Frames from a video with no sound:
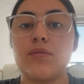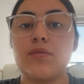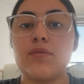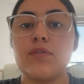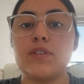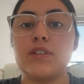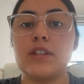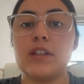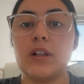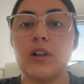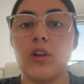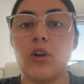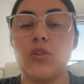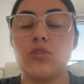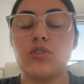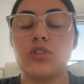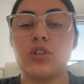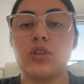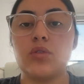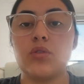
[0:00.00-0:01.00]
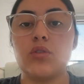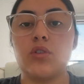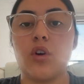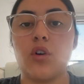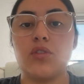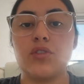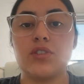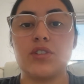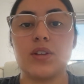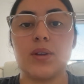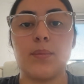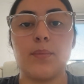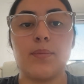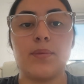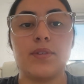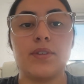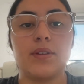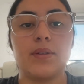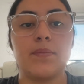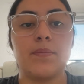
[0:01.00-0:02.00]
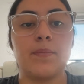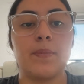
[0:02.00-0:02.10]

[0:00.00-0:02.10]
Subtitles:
physiological concepts.